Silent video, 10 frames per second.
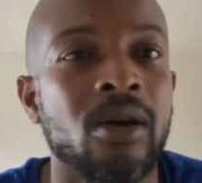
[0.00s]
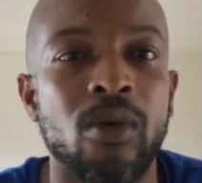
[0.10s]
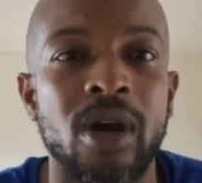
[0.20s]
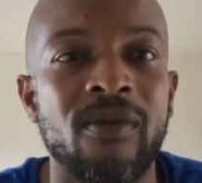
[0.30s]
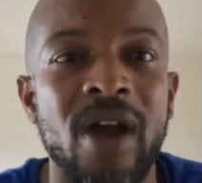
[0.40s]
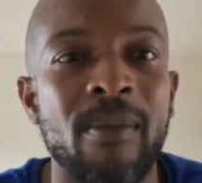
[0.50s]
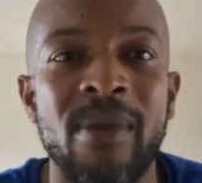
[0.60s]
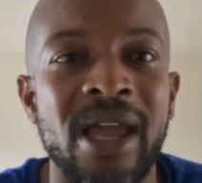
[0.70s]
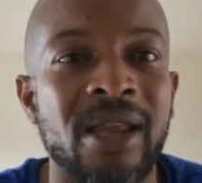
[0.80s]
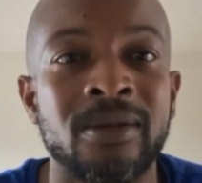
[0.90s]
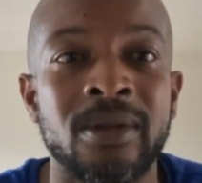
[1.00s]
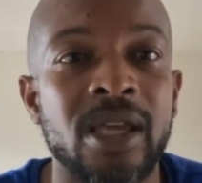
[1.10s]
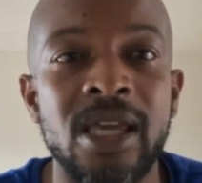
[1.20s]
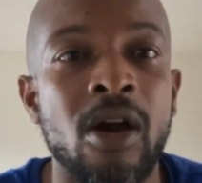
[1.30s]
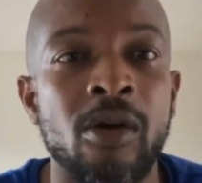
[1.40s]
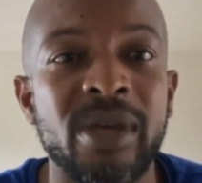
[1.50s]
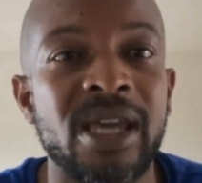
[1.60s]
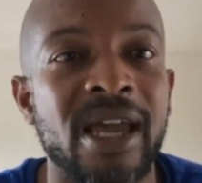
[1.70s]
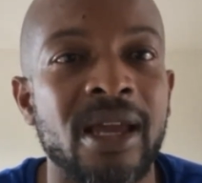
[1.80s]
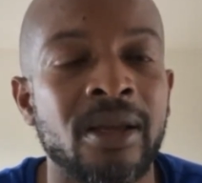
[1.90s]
Wherever I'm at, he gonna be
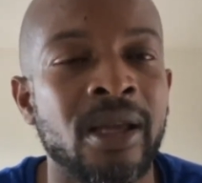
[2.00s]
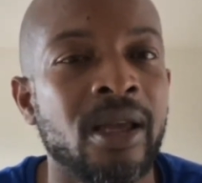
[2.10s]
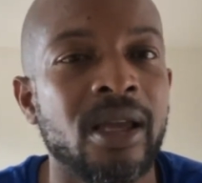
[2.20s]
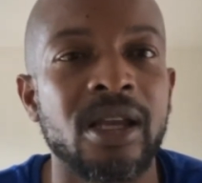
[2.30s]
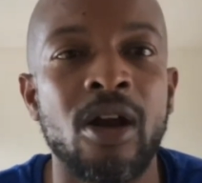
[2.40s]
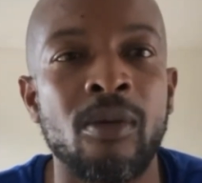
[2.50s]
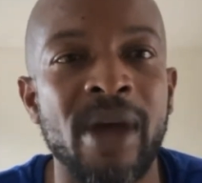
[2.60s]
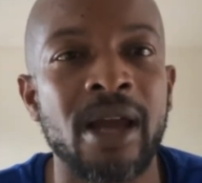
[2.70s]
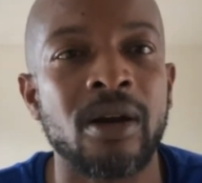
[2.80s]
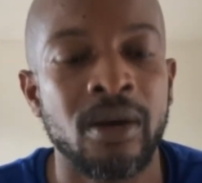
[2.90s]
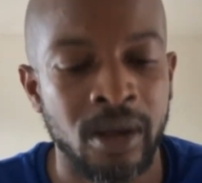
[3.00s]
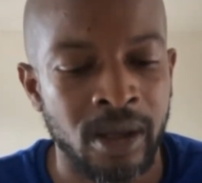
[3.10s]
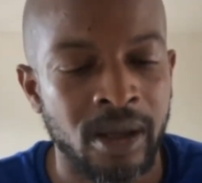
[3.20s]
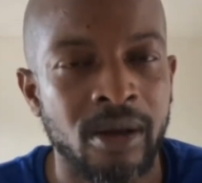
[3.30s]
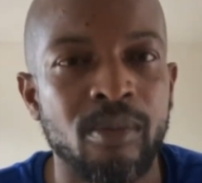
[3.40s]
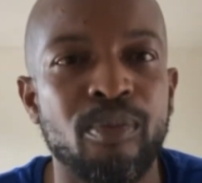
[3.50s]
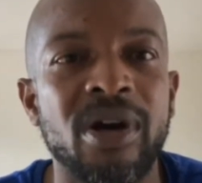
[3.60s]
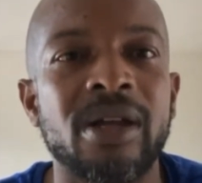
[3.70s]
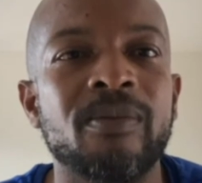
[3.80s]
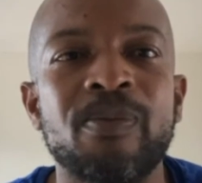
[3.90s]
at. Yeah. It don't matter.
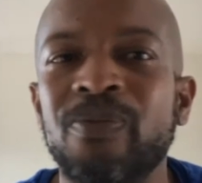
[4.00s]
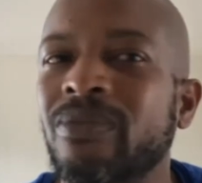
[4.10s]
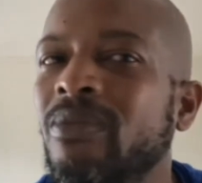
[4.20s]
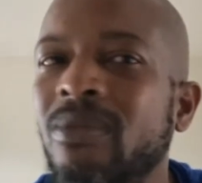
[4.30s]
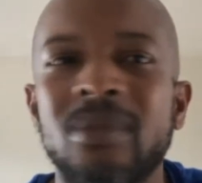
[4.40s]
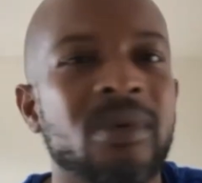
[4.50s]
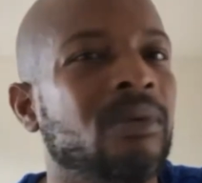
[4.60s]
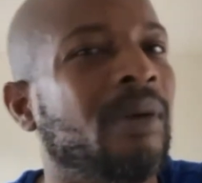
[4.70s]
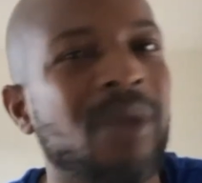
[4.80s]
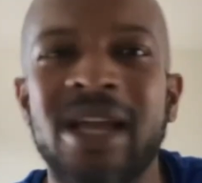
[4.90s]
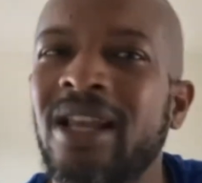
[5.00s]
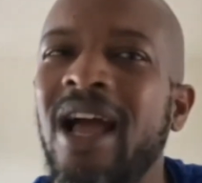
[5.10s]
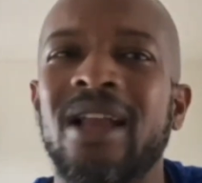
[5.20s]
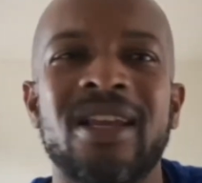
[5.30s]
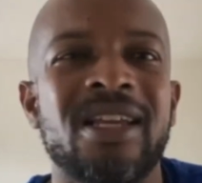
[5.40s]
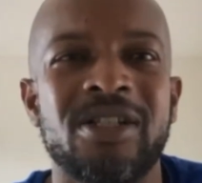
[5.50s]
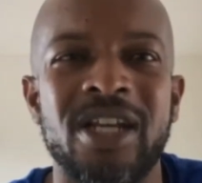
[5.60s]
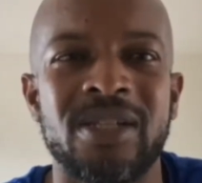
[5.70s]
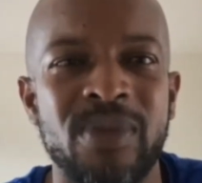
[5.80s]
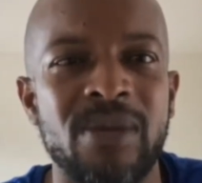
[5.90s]
But I'm like, y'all, nigga, it's
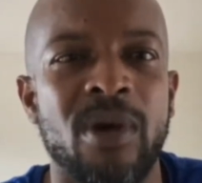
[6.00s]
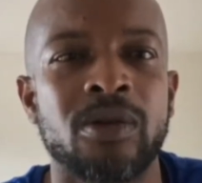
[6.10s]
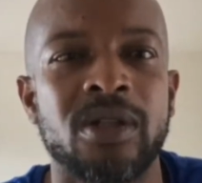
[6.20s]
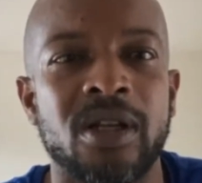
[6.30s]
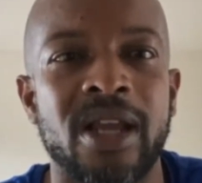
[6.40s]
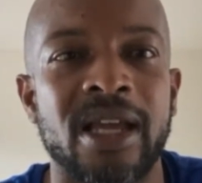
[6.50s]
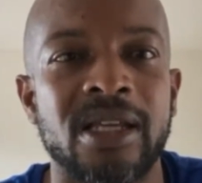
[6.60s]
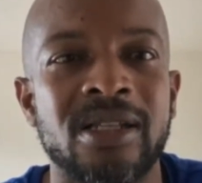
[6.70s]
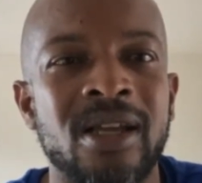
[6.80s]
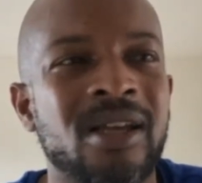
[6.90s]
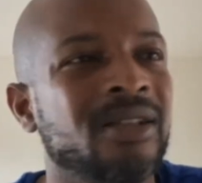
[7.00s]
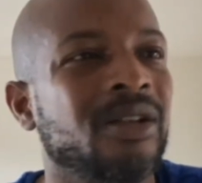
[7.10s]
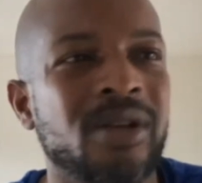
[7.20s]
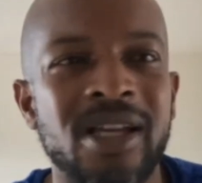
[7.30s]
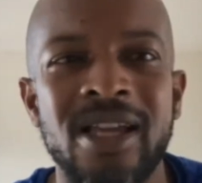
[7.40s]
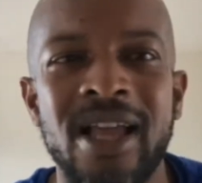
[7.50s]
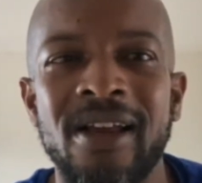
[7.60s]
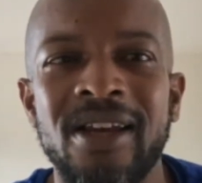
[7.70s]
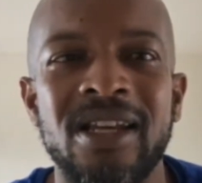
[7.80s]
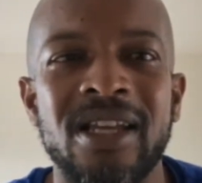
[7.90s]
just me most of the days. So, nigga, y'all
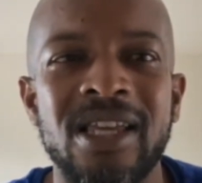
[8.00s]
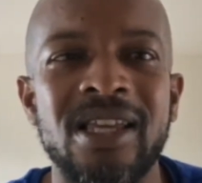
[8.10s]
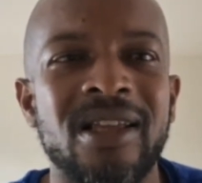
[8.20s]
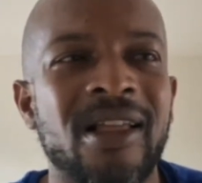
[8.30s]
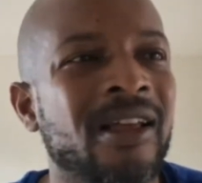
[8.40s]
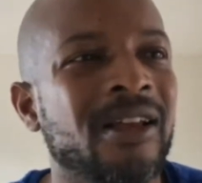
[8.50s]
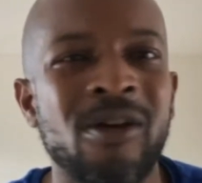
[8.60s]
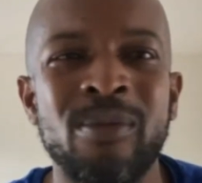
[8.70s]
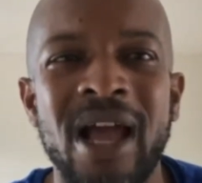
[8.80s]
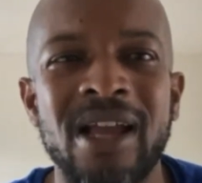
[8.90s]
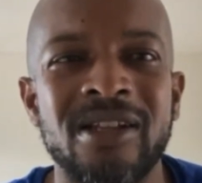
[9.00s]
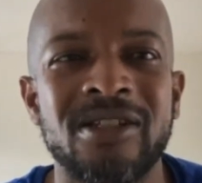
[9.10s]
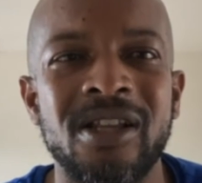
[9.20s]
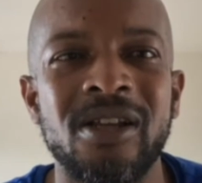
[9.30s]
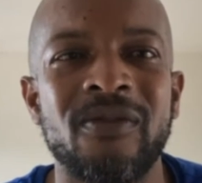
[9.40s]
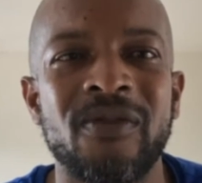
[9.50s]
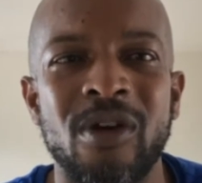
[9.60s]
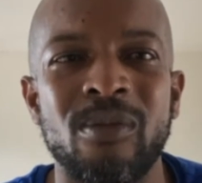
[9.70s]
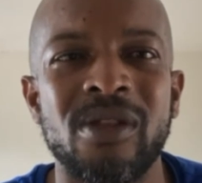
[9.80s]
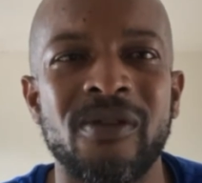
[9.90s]
need to eat. Don't be out here stealing for no
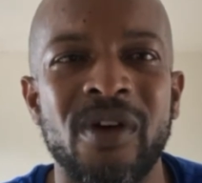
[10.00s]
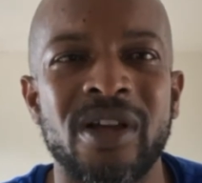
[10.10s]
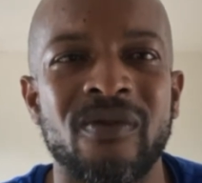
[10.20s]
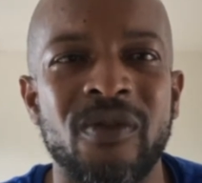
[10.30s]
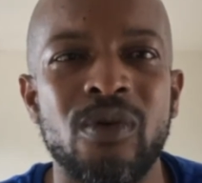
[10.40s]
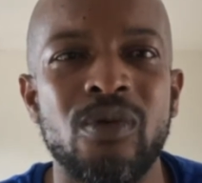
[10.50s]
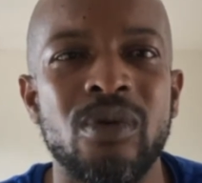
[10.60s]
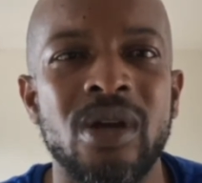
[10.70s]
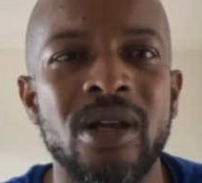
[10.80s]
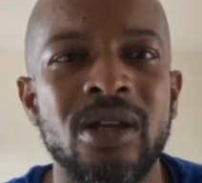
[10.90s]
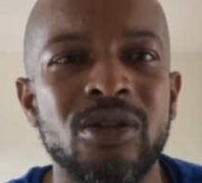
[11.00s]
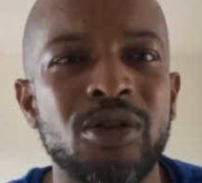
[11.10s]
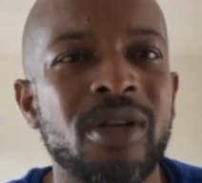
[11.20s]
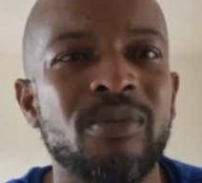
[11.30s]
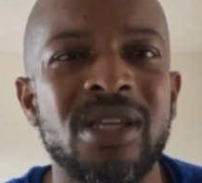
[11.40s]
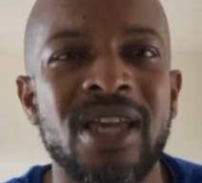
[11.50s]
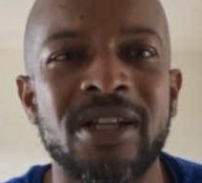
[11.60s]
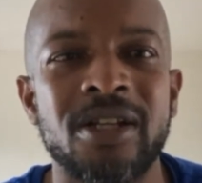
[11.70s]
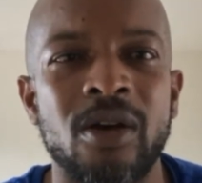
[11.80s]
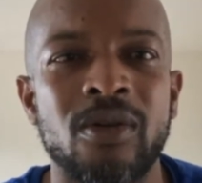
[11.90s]
motherfucking food. You shouldn't be
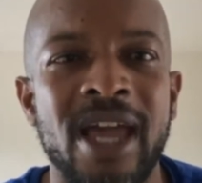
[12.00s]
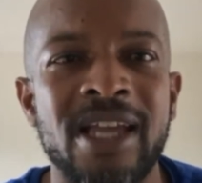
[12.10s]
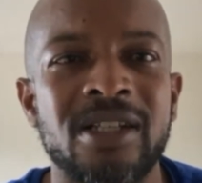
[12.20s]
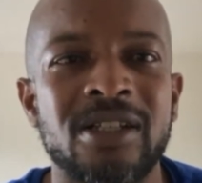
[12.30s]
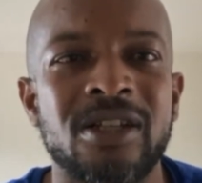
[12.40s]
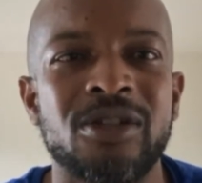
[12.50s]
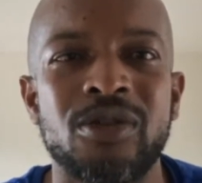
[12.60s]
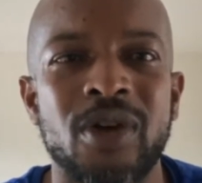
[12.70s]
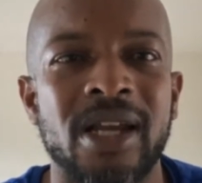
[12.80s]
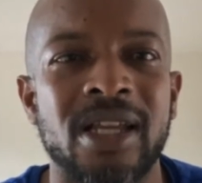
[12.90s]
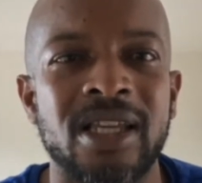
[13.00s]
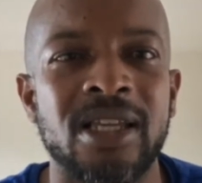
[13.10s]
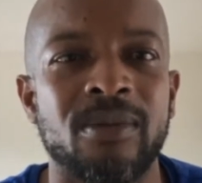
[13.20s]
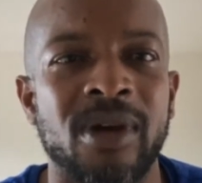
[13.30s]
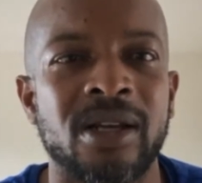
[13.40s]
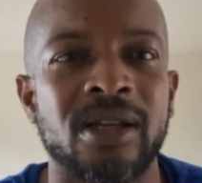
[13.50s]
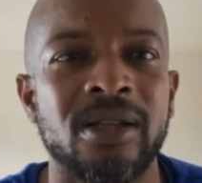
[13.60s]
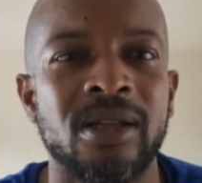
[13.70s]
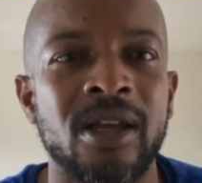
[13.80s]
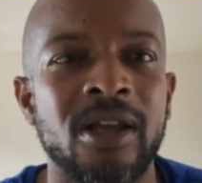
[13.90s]
catching no cases because you're trying to eat, my nigga.
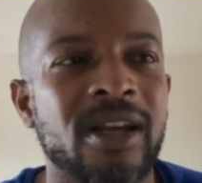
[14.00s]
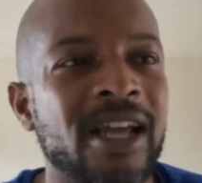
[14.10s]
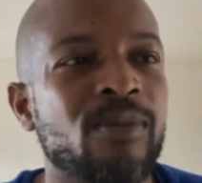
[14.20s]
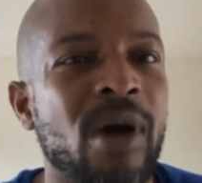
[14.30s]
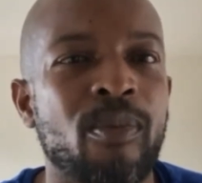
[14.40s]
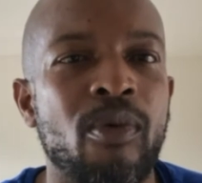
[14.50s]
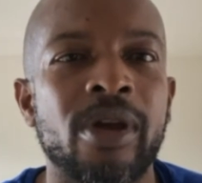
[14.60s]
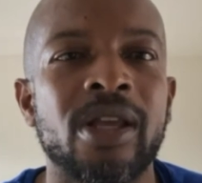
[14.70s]
That's my point.